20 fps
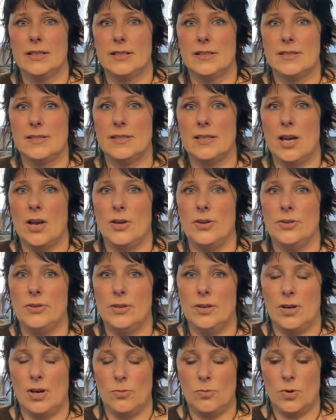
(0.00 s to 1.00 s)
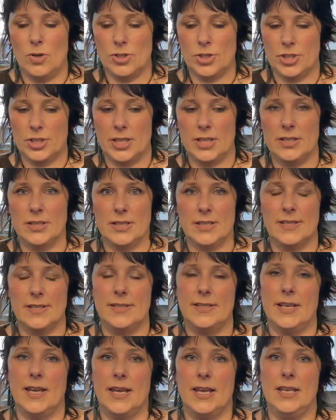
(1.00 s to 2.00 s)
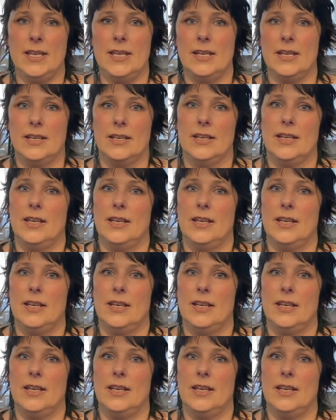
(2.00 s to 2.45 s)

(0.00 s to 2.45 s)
So I washed it in the sea,